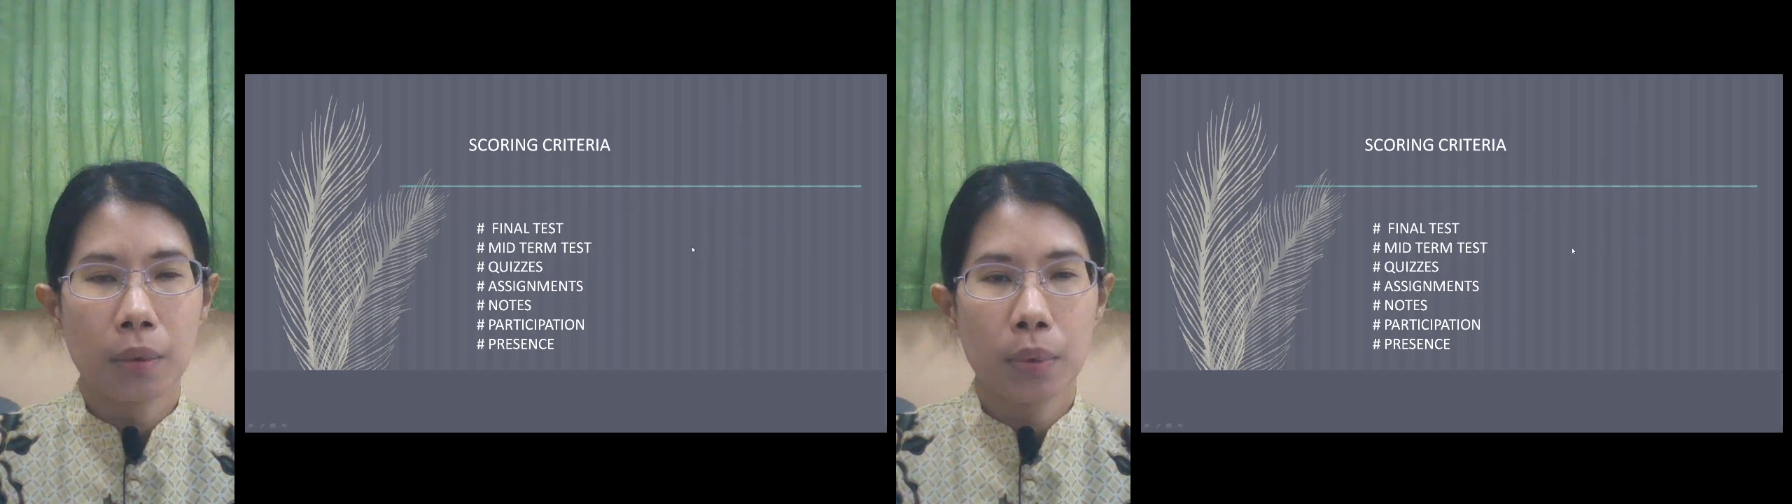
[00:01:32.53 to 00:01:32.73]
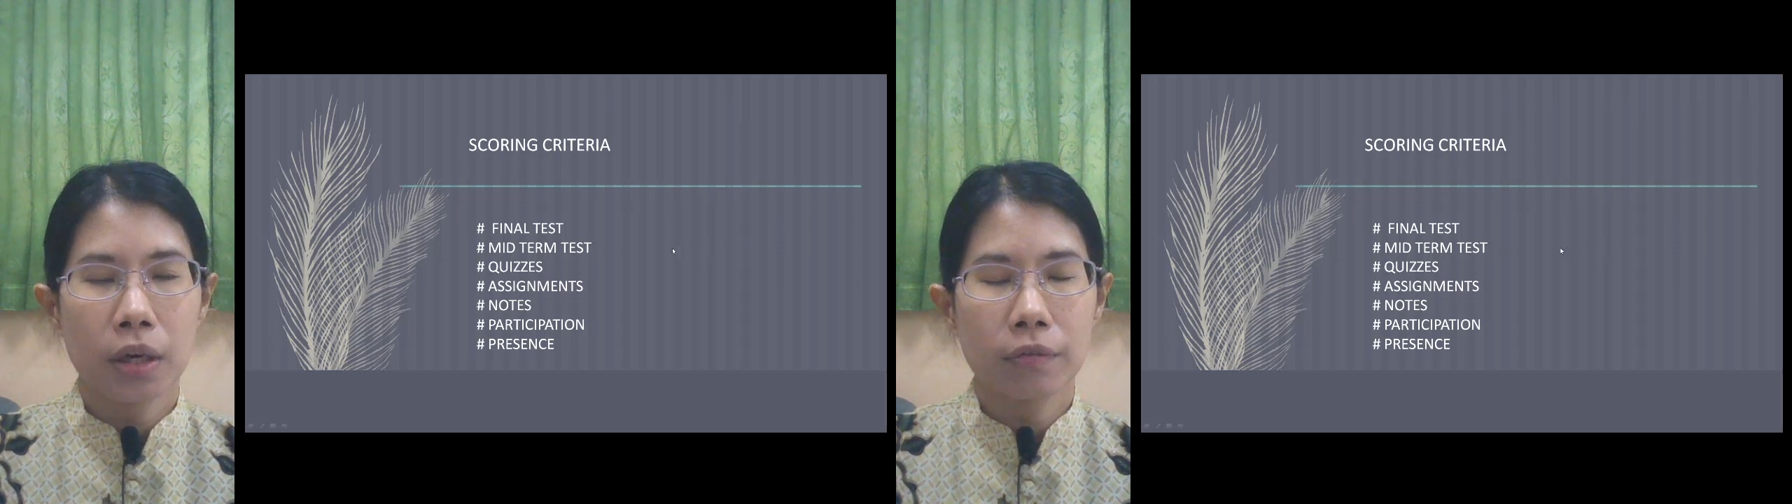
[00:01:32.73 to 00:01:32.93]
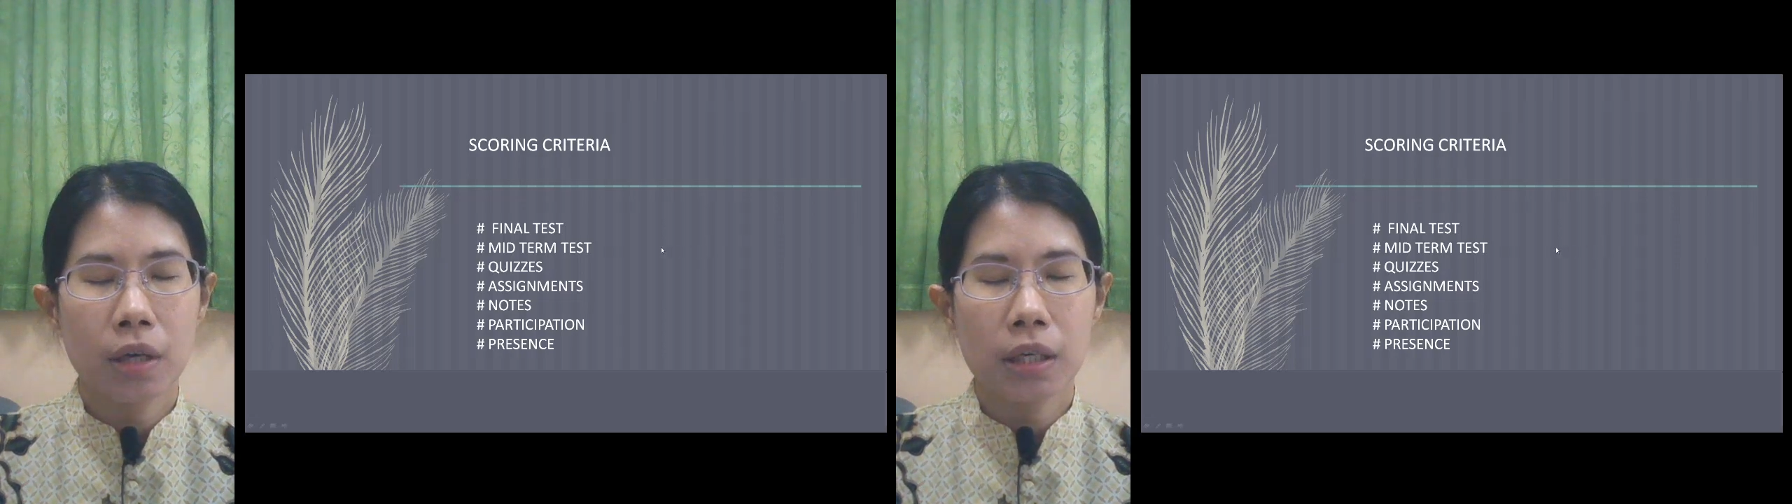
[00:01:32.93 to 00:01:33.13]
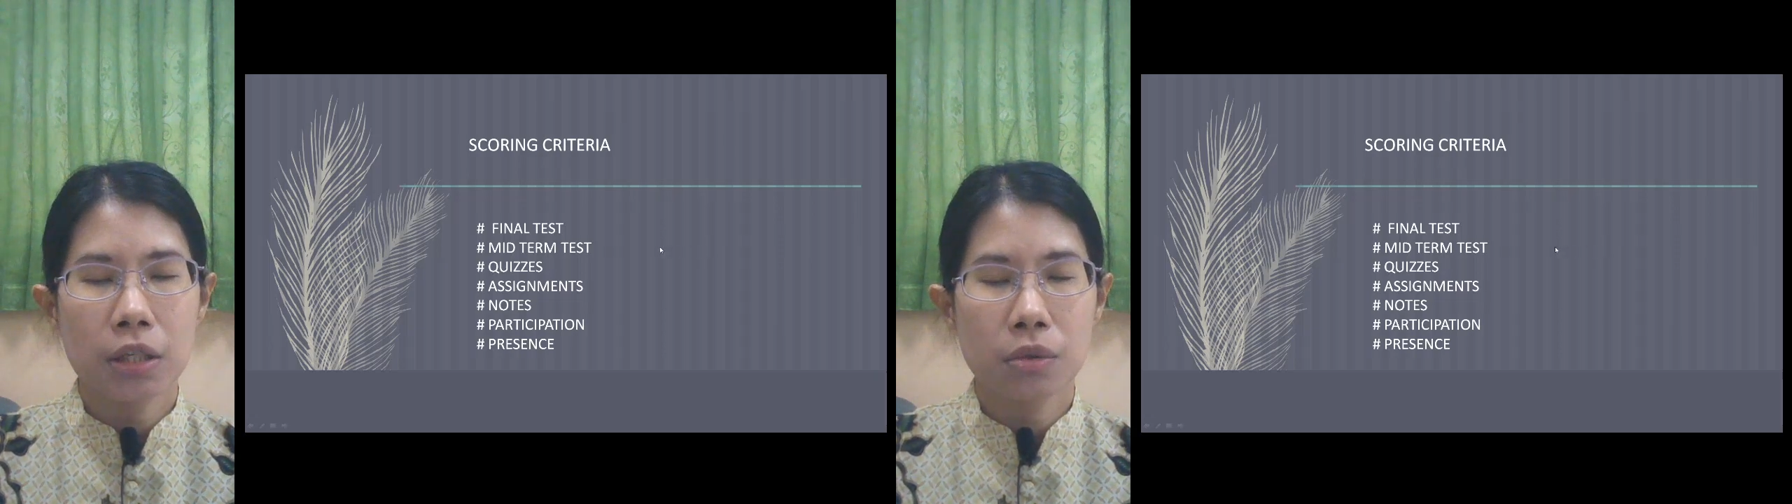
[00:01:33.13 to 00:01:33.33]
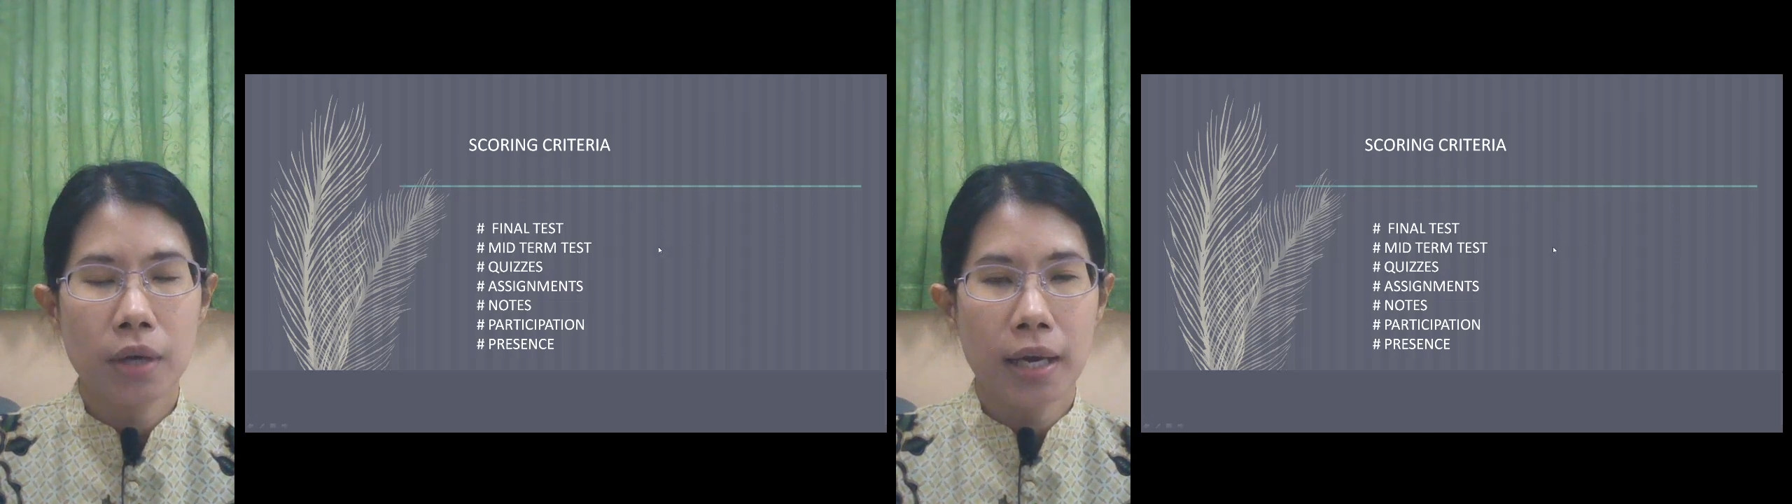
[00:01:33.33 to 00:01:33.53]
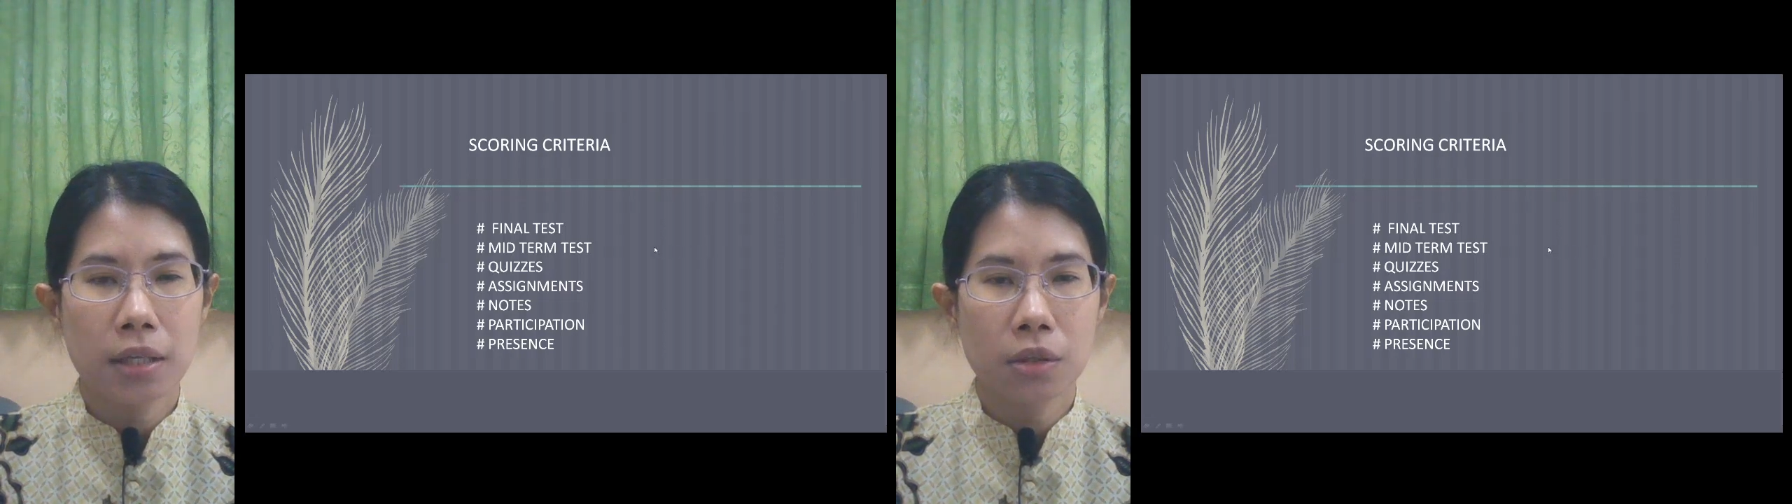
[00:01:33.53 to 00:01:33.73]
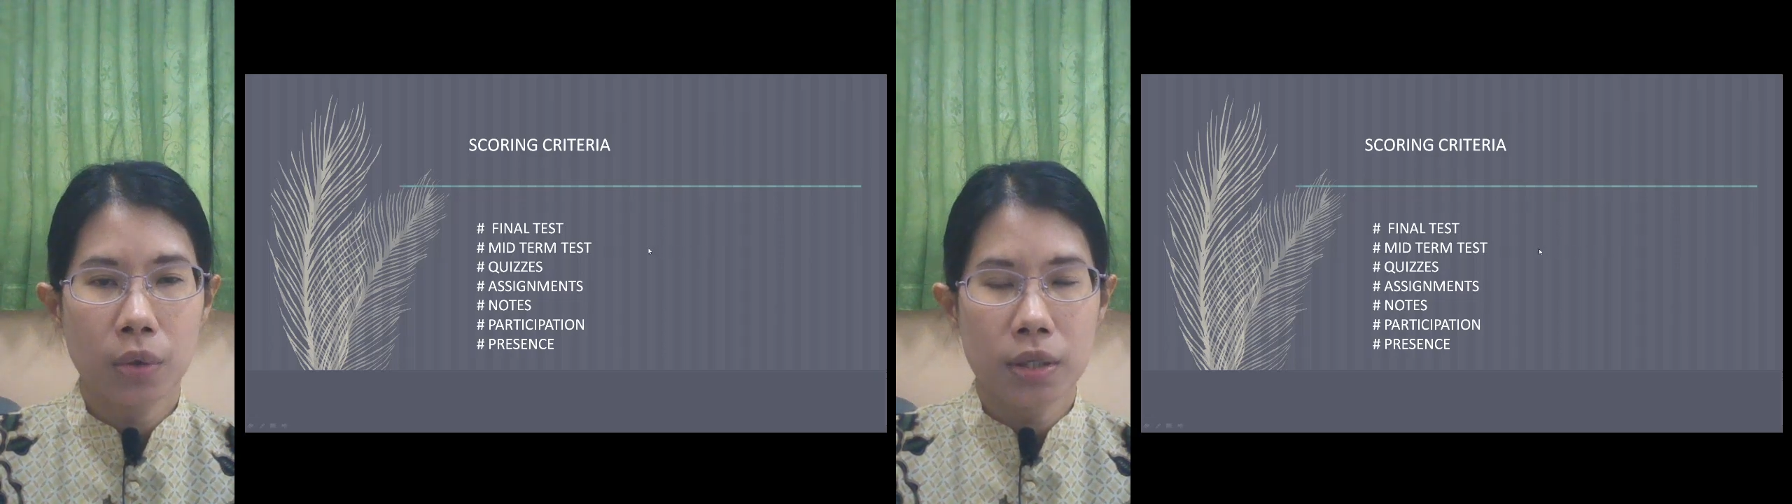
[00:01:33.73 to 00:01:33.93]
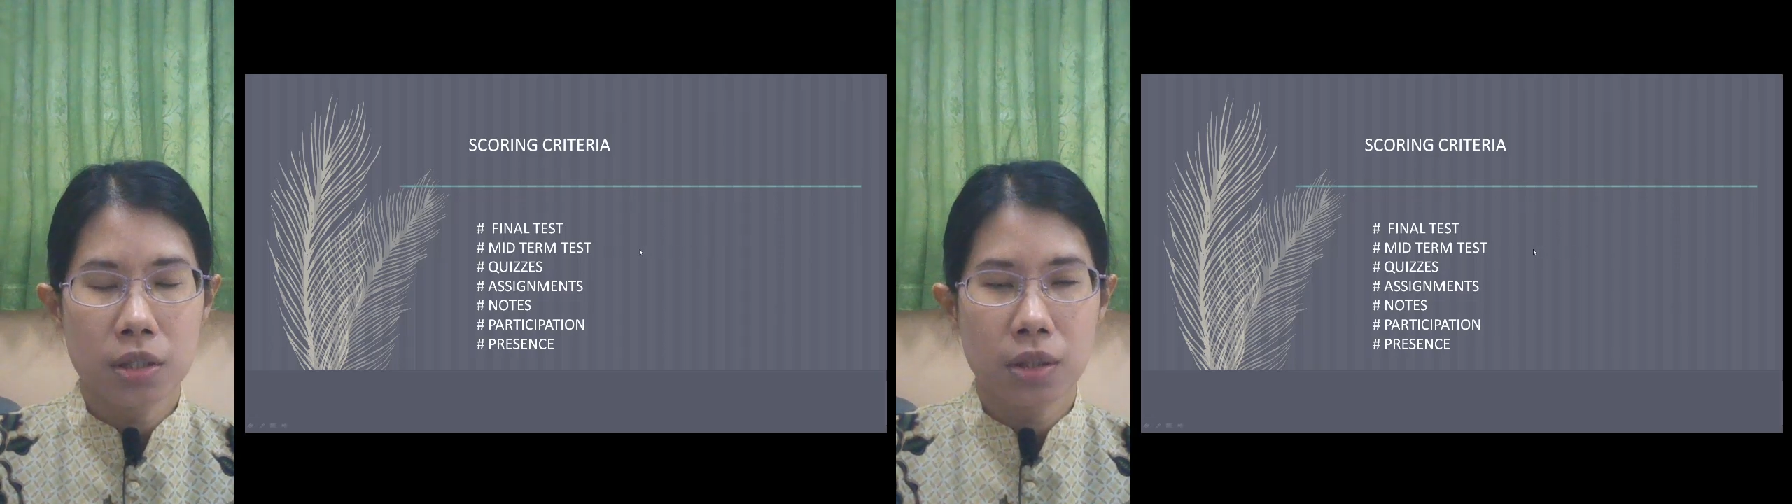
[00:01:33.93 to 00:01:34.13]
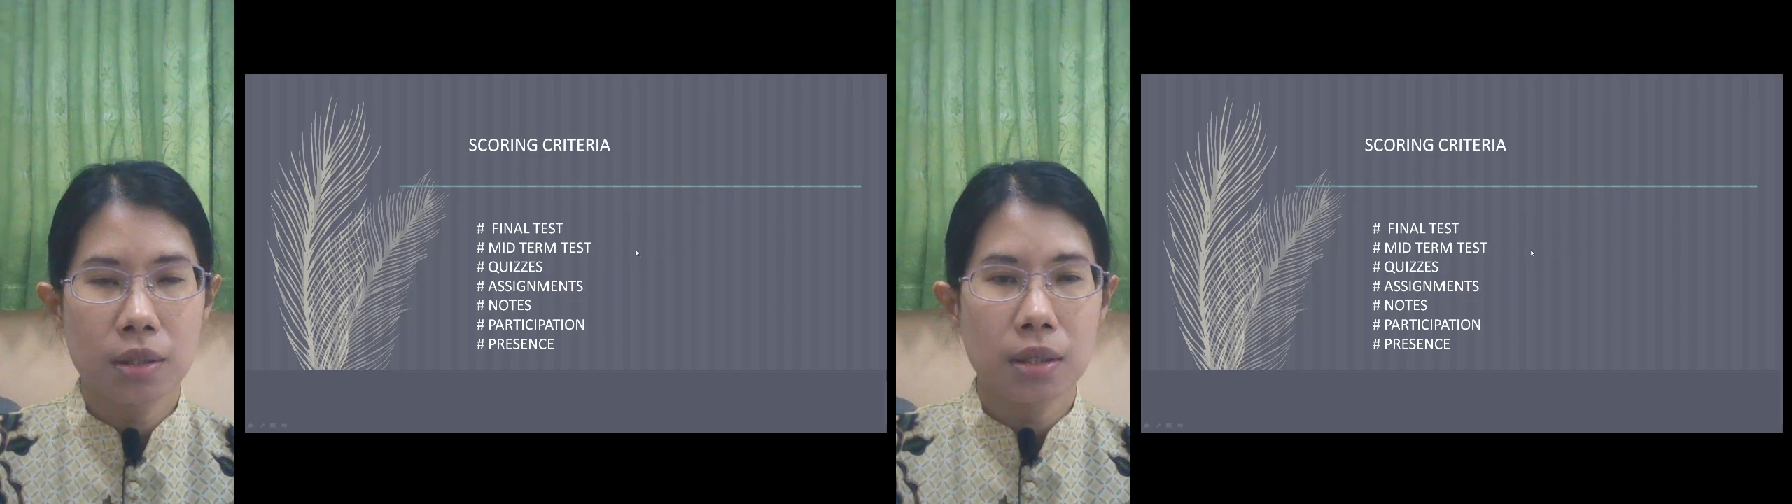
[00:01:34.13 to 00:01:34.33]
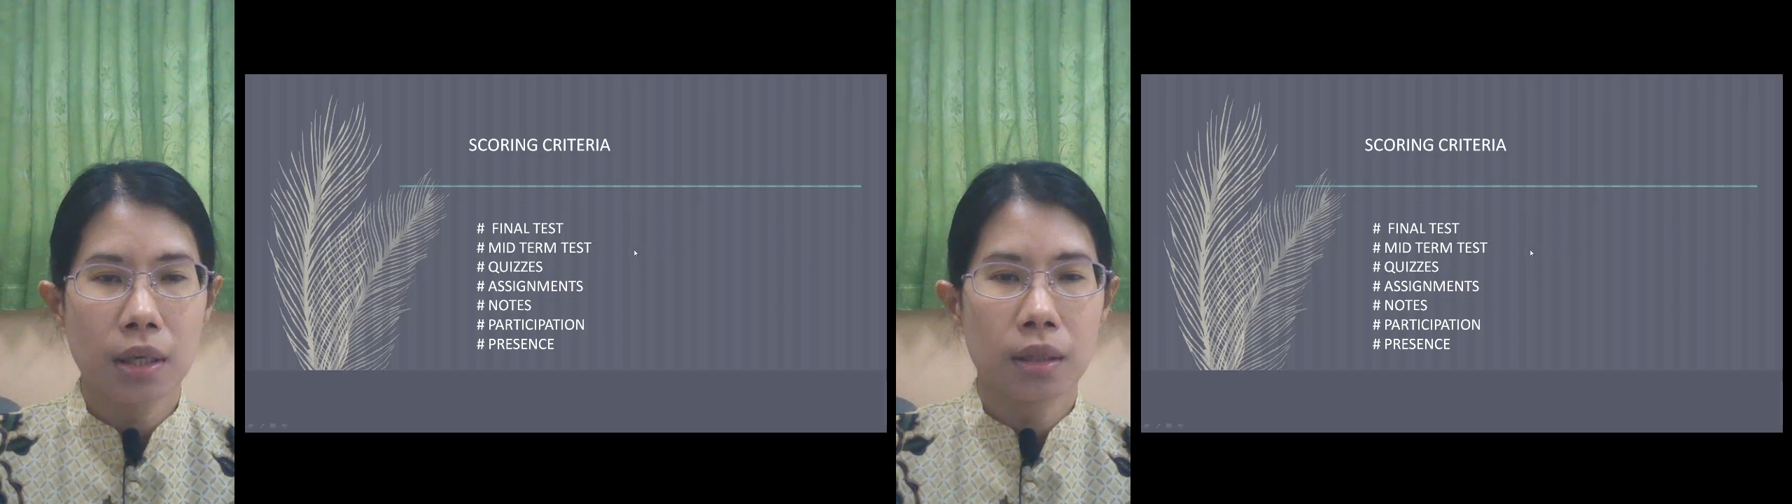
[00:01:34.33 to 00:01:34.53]
whenever I need to ask
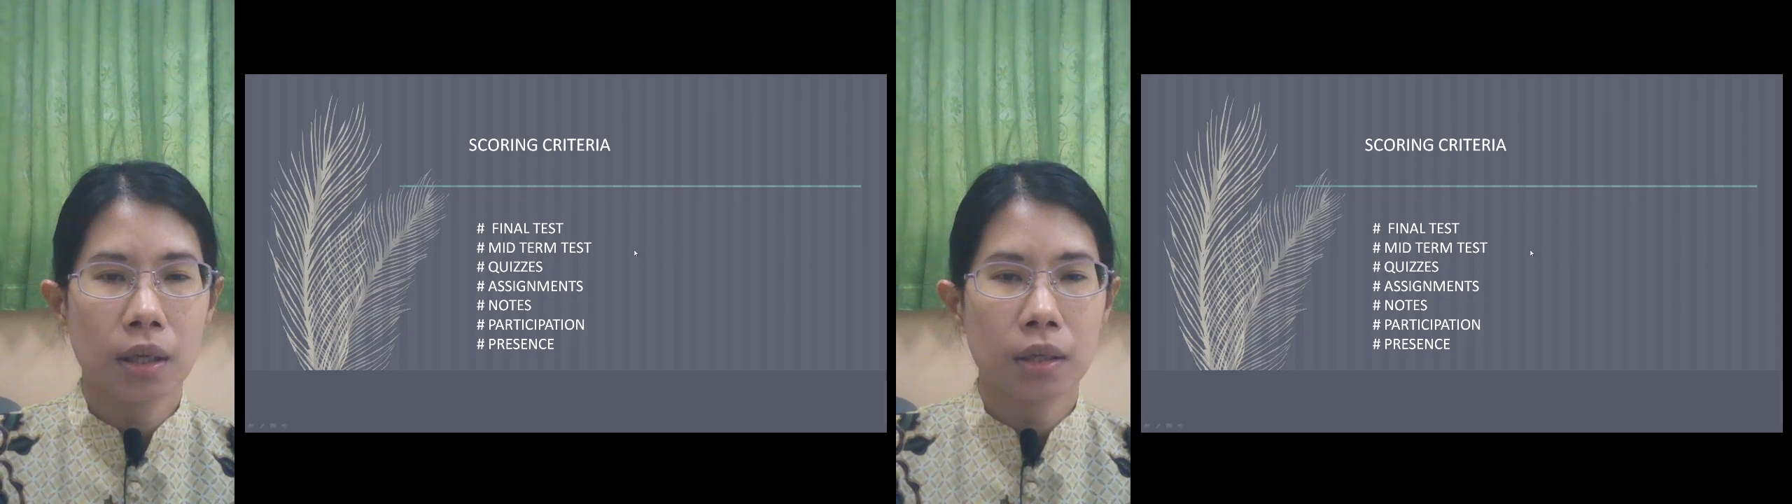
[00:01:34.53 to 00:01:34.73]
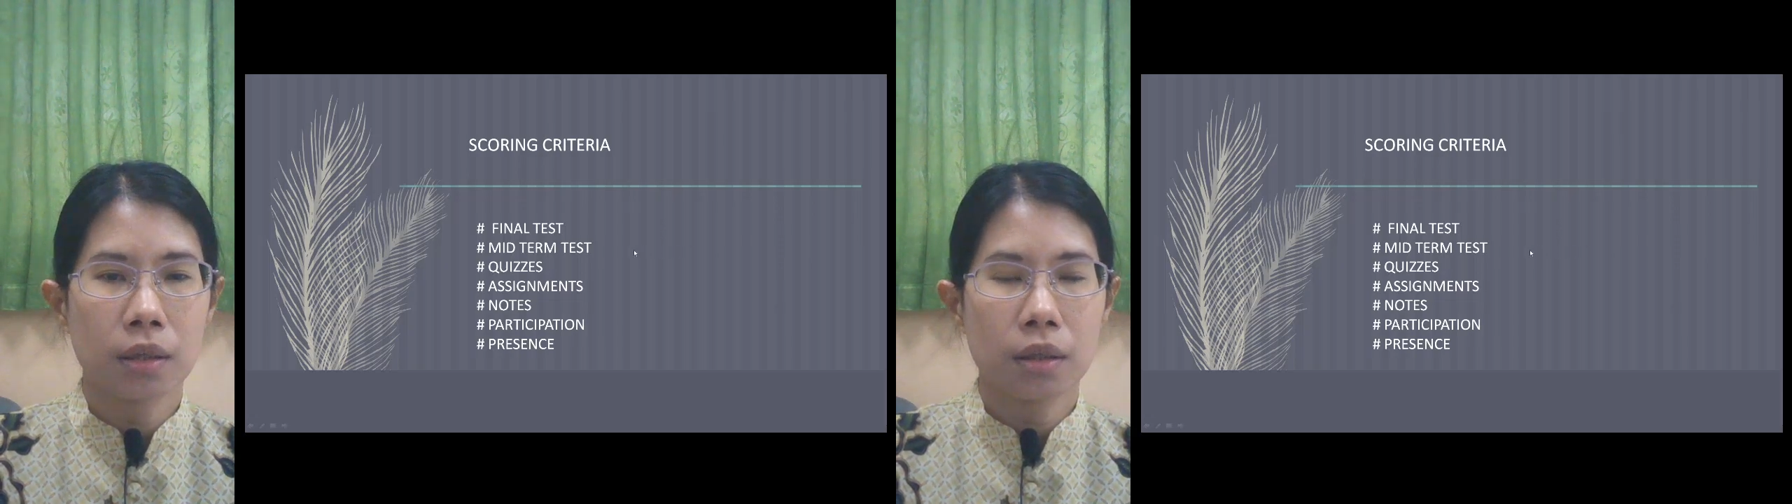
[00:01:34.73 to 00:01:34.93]
questions and then